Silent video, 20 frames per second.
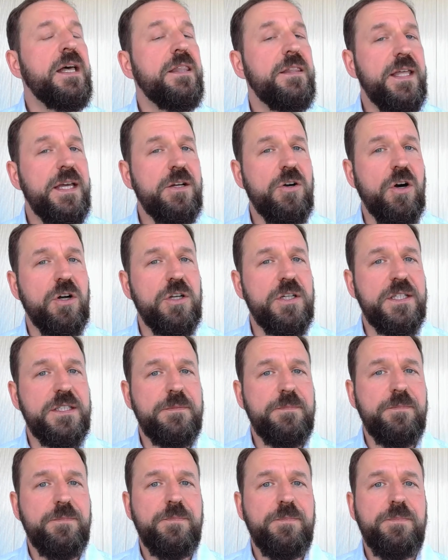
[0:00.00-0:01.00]
They call
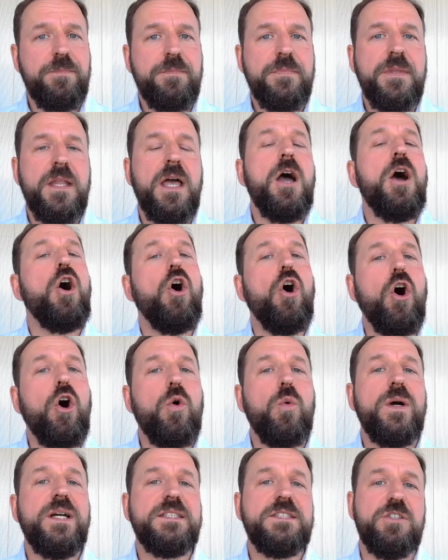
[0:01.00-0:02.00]
it
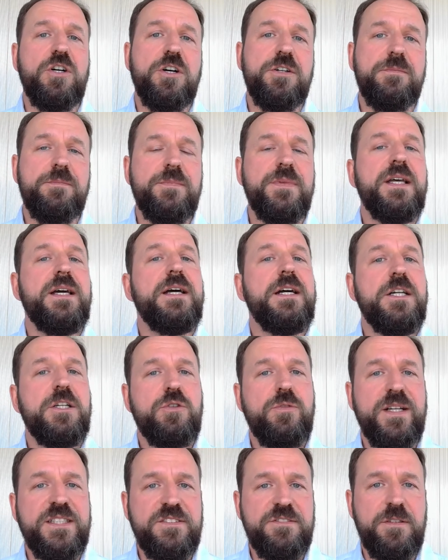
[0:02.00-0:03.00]
always-on
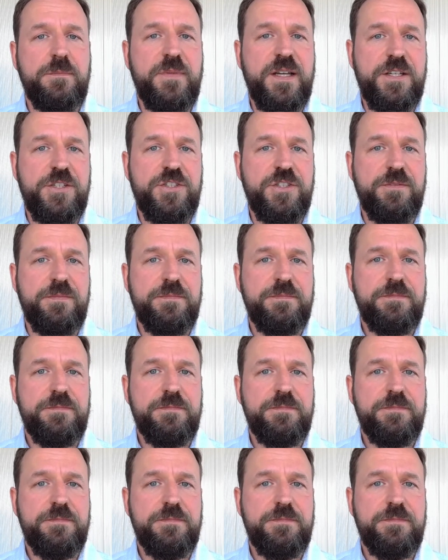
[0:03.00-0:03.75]
transformation,